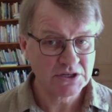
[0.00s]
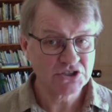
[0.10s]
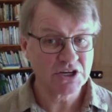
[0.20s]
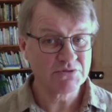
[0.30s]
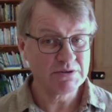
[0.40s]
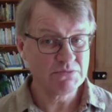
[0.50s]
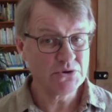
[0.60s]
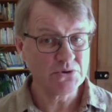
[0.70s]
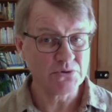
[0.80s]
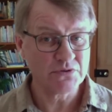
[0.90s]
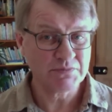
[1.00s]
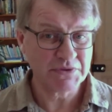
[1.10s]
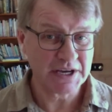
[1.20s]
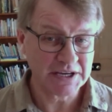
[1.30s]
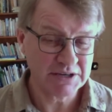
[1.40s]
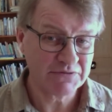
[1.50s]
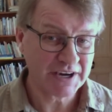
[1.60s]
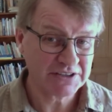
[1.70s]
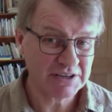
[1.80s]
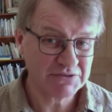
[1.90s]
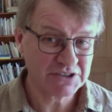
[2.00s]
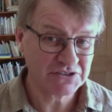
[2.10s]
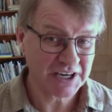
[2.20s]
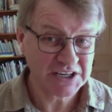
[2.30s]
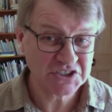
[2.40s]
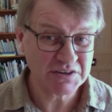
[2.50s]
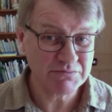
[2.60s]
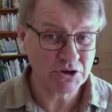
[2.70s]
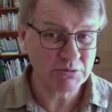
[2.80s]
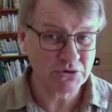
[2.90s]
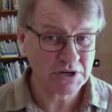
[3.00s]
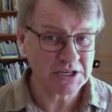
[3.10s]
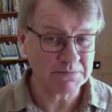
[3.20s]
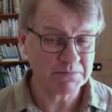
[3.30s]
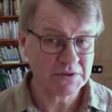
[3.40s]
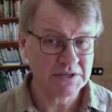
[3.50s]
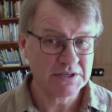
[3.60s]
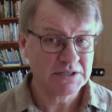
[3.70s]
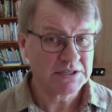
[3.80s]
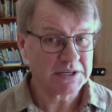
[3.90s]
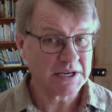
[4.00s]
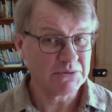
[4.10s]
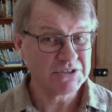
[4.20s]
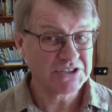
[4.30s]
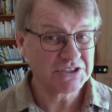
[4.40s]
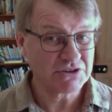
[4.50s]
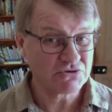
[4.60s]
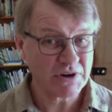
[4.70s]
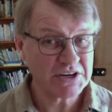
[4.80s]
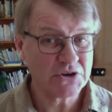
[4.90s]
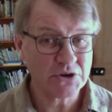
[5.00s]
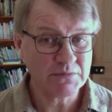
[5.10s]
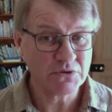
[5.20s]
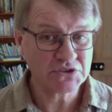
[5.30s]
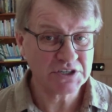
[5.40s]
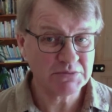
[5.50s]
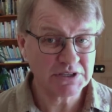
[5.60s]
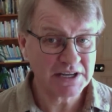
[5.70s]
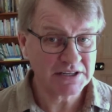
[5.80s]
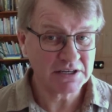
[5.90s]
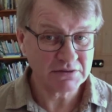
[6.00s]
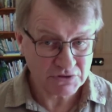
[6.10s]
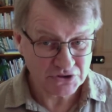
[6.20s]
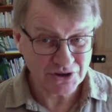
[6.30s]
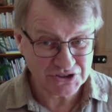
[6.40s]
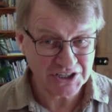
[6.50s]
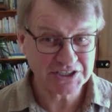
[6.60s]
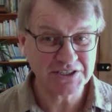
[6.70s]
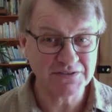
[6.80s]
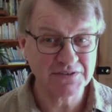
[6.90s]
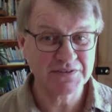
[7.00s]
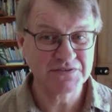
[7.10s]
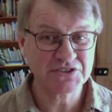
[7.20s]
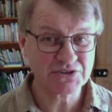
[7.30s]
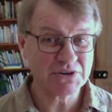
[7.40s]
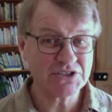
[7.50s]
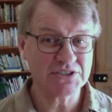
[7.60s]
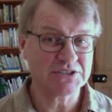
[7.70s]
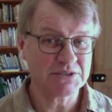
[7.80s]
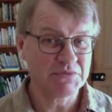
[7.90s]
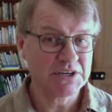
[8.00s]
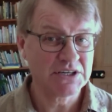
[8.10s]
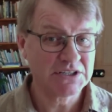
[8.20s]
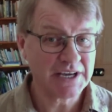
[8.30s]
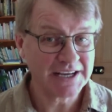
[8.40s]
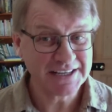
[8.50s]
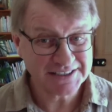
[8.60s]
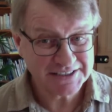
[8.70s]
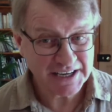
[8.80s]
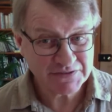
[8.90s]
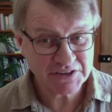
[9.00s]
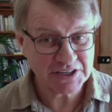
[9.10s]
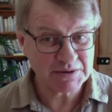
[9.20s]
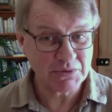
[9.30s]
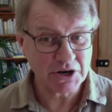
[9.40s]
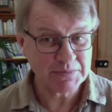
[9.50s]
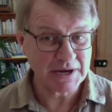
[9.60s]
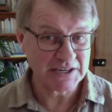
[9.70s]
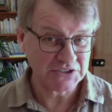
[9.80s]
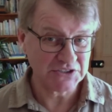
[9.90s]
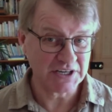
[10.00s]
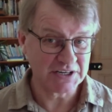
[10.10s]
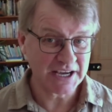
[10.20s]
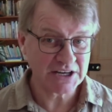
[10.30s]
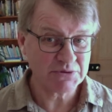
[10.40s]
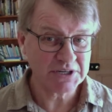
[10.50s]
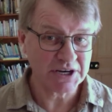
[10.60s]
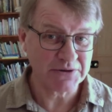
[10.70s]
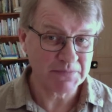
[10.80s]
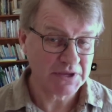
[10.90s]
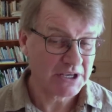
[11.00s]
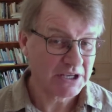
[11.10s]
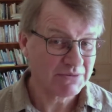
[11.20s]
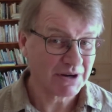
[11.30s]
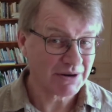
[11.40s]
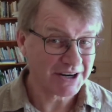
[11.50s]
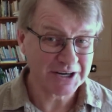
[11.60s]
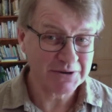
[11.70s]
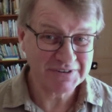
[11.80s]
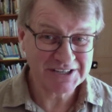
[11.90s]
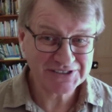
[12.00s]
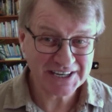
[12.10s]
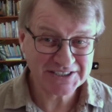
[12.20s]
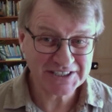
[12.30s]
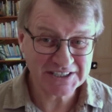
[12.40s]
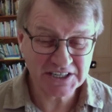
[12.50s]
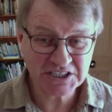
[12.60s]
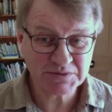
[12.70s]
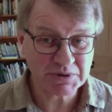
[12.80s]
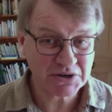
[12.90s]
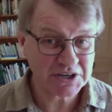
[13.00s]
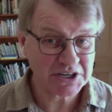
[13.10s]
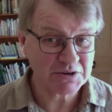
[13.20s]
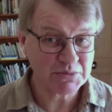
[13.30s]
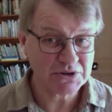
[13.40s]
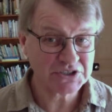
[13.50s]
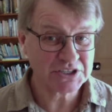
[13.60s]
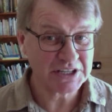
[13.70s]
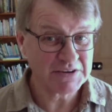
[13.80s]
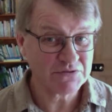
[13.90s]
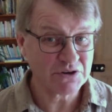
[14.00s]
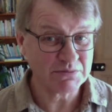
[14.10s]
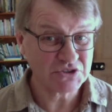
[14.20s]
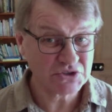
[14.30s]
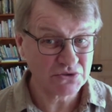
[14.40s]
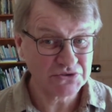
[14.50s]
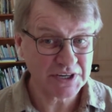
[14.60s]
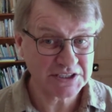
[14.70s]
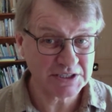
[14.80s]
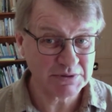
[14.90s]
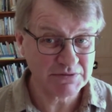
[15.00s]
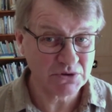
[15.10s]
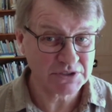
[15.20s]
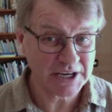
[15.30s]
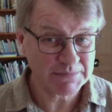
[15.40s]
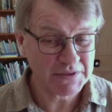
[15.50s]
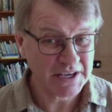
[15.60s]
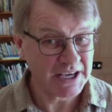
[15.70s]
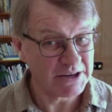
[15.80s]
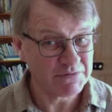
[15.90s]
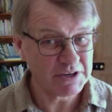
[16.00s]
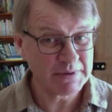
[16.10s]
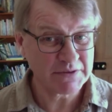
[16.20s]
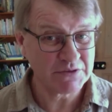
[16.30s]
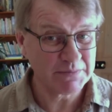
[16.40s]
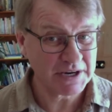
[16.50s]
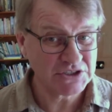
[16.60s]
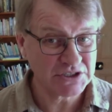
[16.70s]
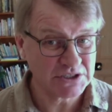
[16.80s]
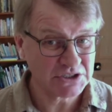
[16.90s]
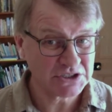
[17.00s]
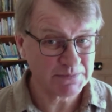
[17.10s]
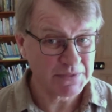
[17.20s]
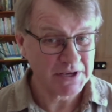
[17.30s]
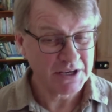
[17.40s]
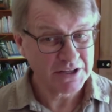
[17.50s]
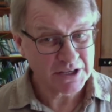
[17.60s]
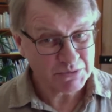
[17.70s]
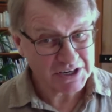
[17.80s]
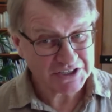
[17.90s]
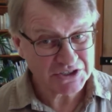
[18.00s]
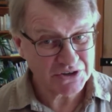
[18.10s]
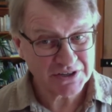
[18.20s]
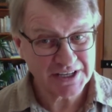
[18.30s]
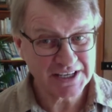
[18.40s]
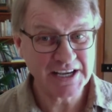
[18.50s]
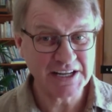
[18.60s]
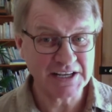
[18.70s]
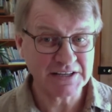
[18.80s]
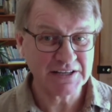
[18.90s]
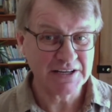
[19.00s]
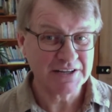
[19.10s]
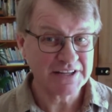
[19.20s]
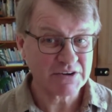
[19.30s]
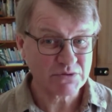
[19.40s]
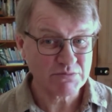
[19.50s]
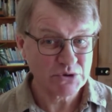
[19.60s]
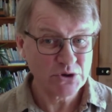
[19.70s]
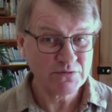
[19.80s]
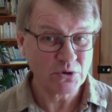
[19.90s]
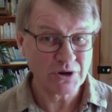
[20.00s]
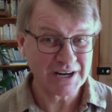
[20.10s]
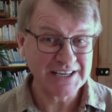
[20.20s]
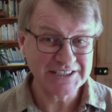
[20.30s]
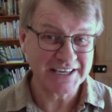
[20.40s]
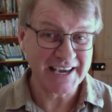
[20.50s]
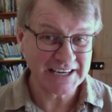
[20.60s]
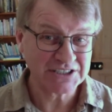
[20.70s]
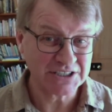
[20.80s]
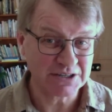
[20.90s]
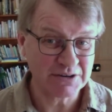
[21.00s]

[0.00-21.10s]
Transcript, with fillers: So remove, uh, in fact, even contains some berberine, uh, which is a great herb for stimulating the digestive secretions. And it definitely bypasses that. How do we know? Well, I don't know if any tests exist, but I know personally from stool tests that we've looked at and feedback from patients that we are certainly getting that remove or cleansing action